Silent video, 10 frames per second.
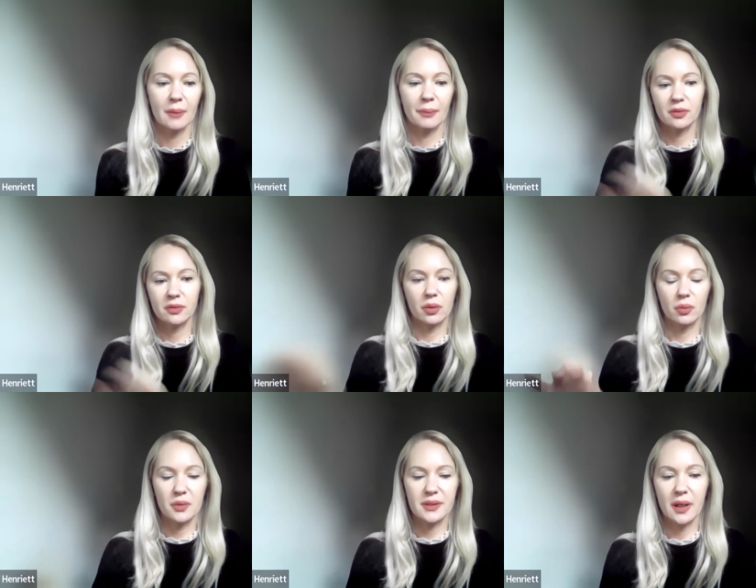Pictory
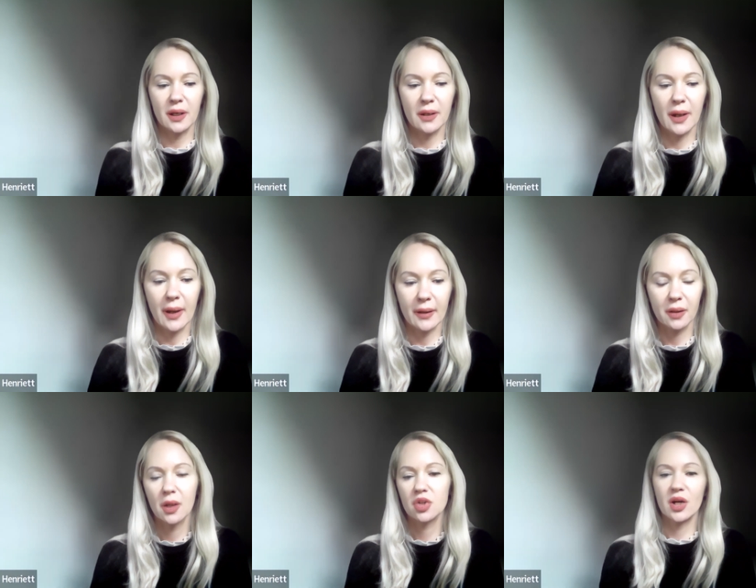will say, like,
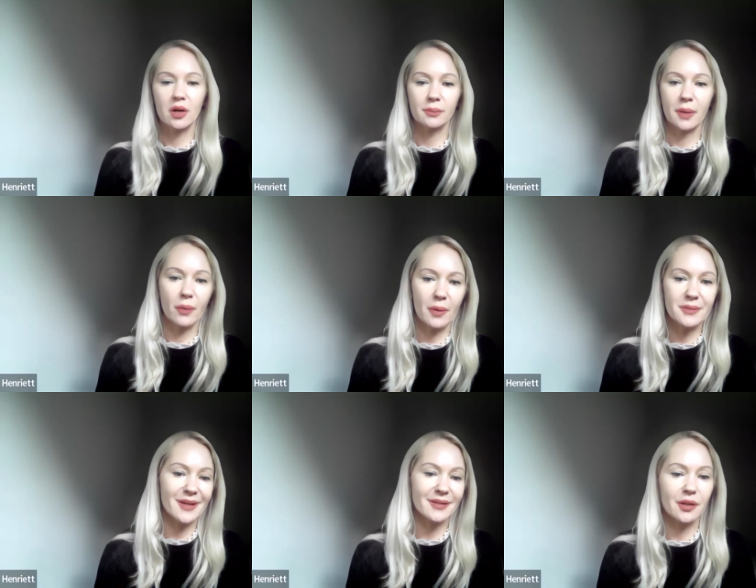check out my
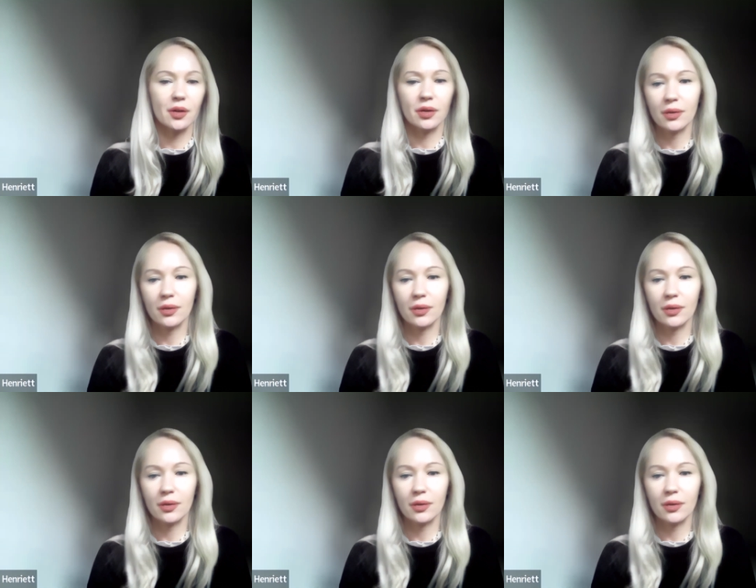website here.